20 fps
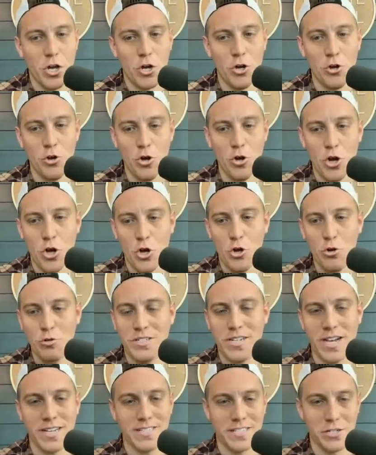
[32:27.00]
Who
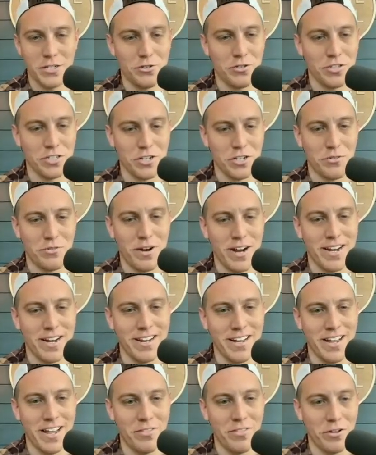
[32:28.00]
doesn't do this
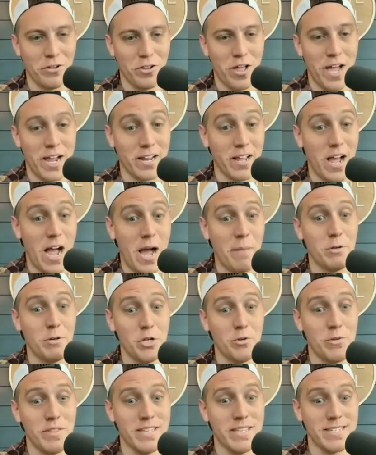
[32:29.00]
already? And they're like, I'm
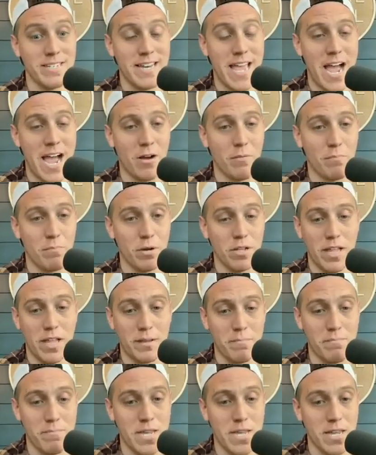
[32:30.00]
doing this now. But
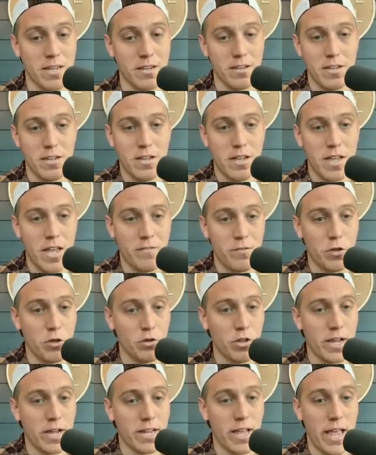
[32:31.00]
like me, if you
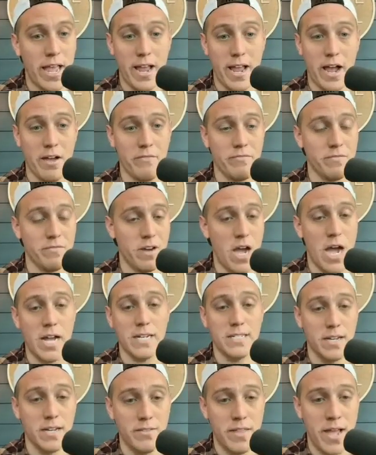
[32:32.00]
like, hey, I've
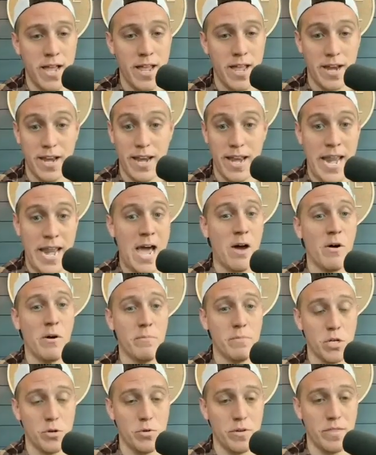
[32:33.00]
not done that and now
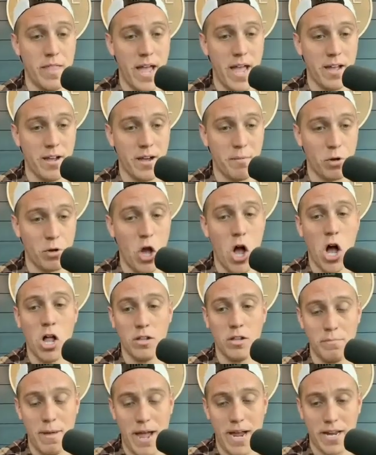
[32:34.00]
I'm doing that. I'm
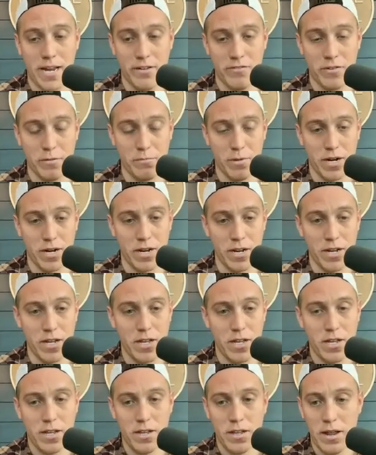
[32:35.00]
calling back everybody
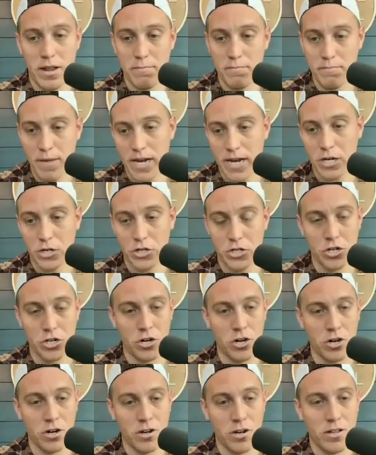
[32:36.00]
and making
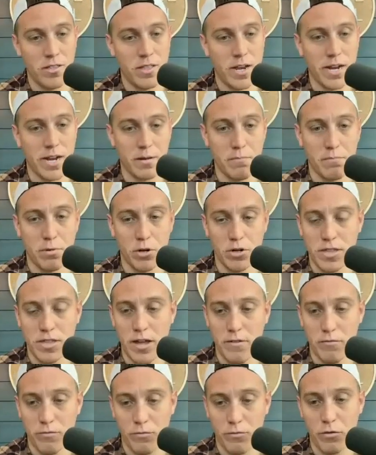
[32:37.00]
sure that I can book
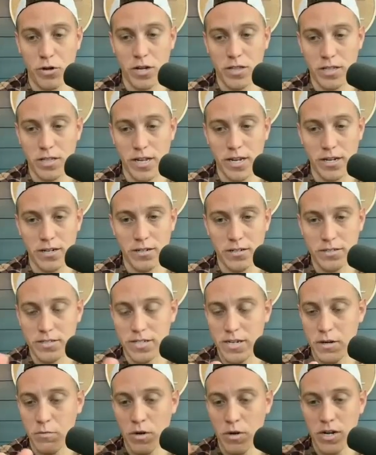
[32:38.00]
that free lead.
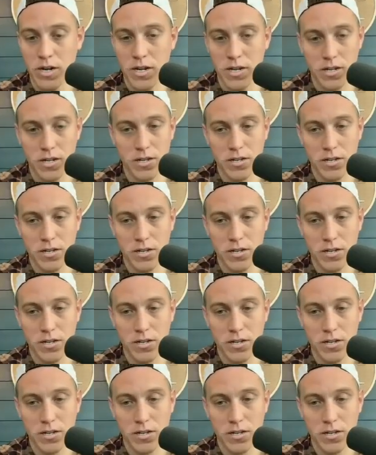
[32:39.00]
Does anyone,